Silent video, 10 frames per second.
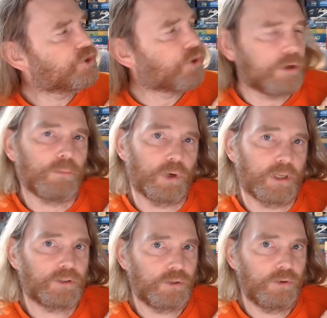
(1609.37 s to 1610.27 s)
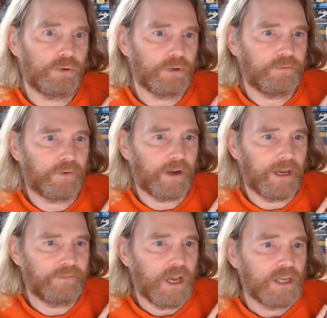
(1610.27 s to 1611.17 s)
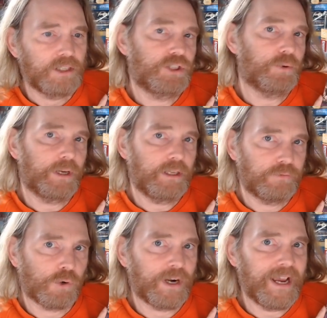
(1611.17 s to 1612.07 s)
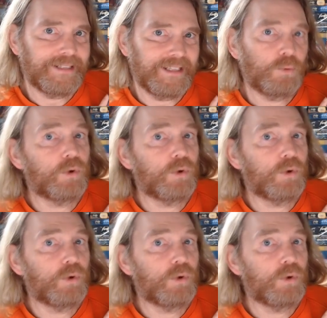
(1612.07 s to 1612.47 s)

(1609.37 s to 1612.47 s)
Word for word: Turmoil 235 to 284 AD